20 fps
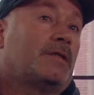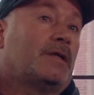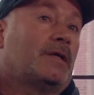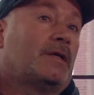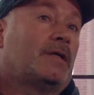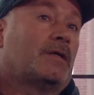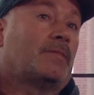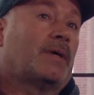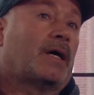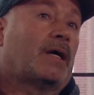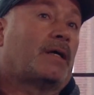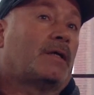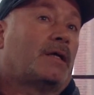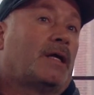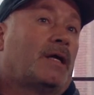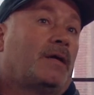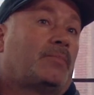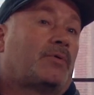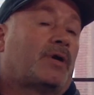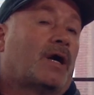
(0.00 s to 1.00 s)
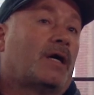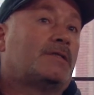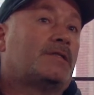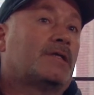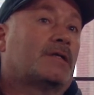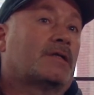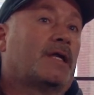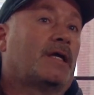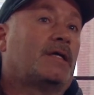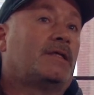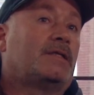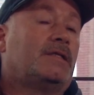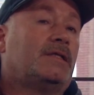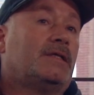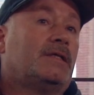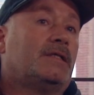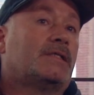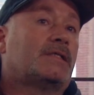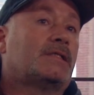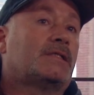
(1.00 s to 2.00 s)
thing about a project like
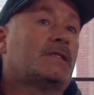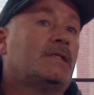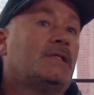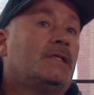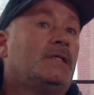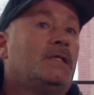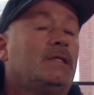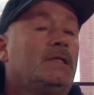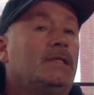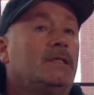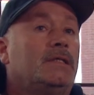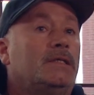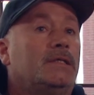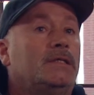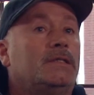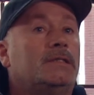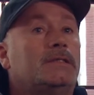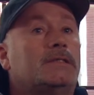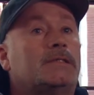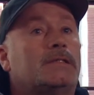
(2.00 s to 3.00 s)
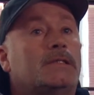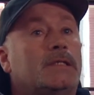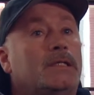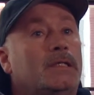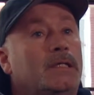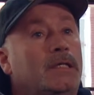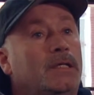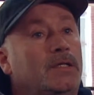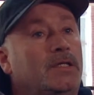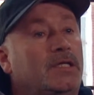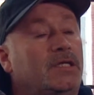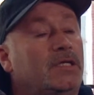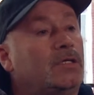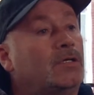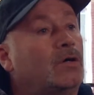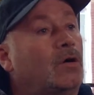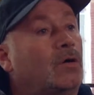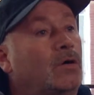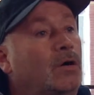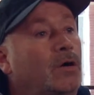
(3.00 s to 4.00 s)
this is
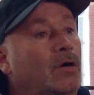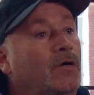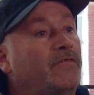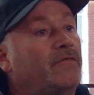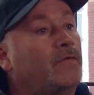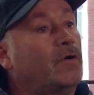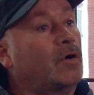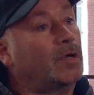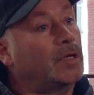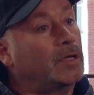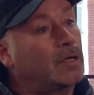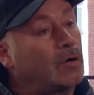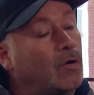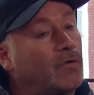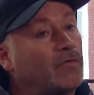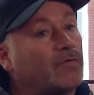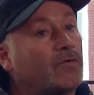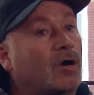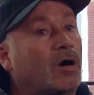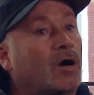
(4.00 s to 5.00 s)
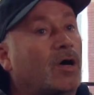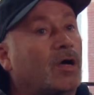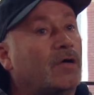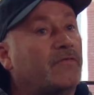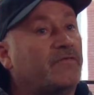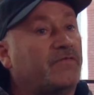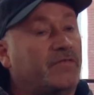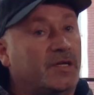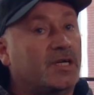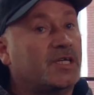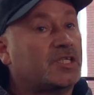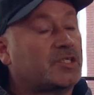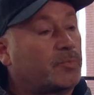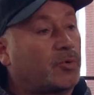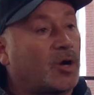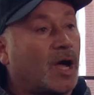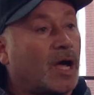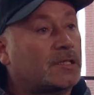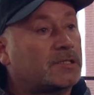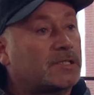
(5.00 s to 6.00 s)
the overall
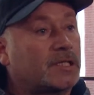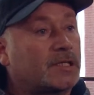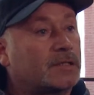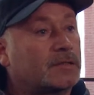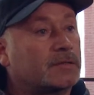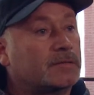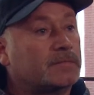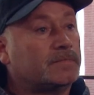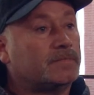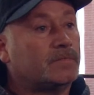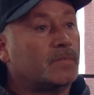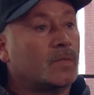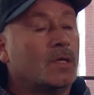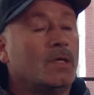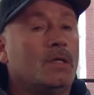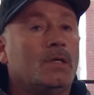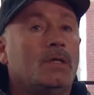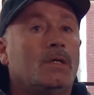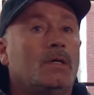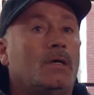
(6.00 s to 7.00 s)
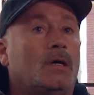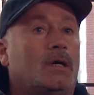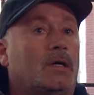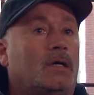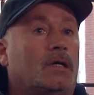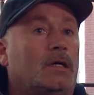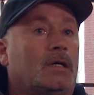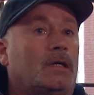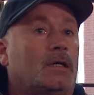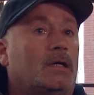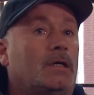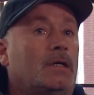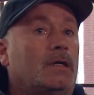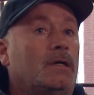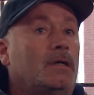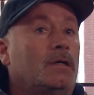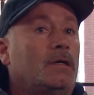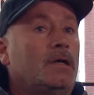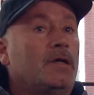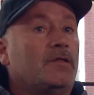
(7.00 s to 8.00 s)
finished project,
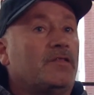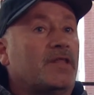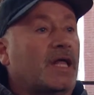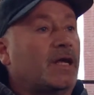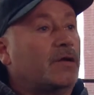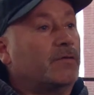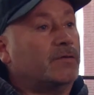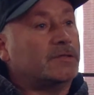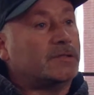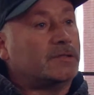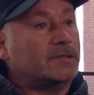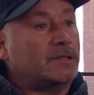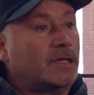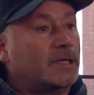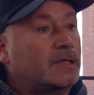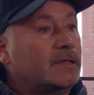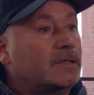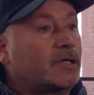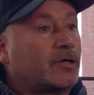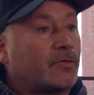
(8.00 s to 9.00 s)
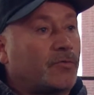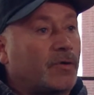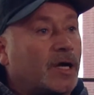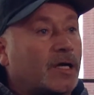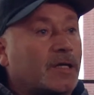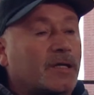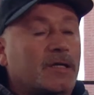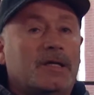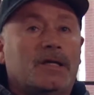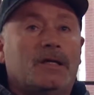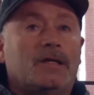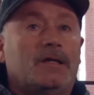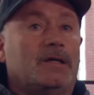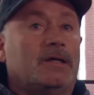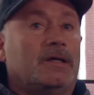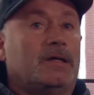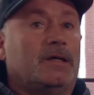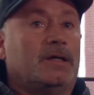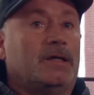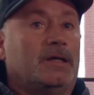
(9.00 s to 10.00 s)
that it was done correctly,
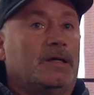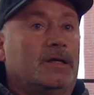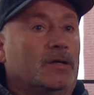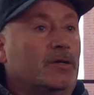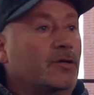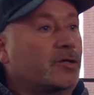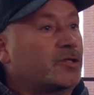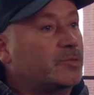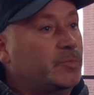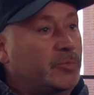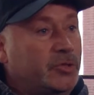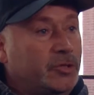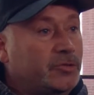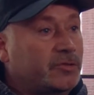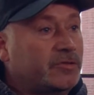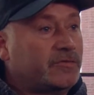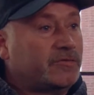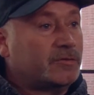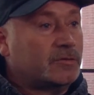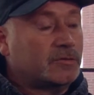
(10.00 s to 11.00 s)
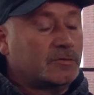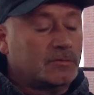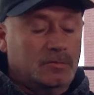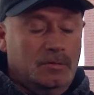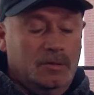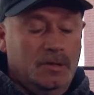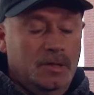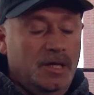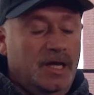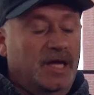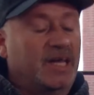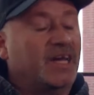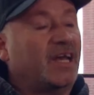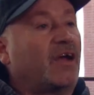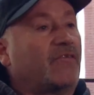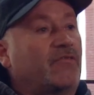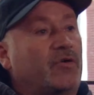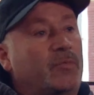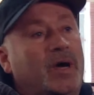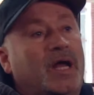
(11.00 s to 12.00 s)
it looks beautiful, and
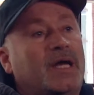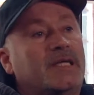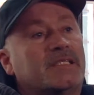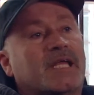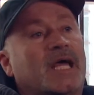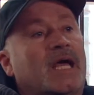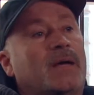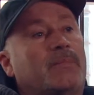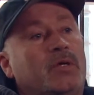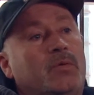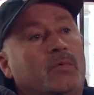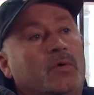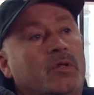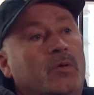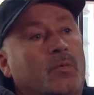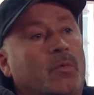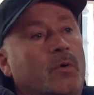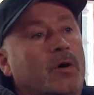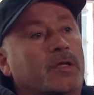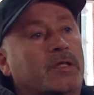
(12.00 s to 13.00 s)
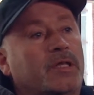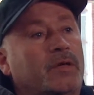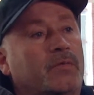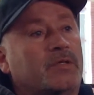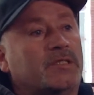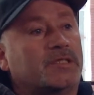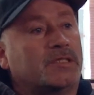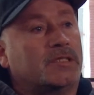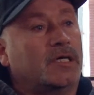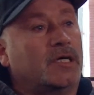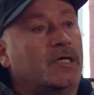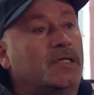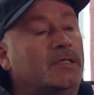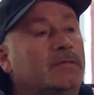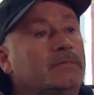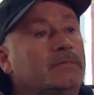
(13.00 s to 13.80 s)
everybody's happy with the work that was done.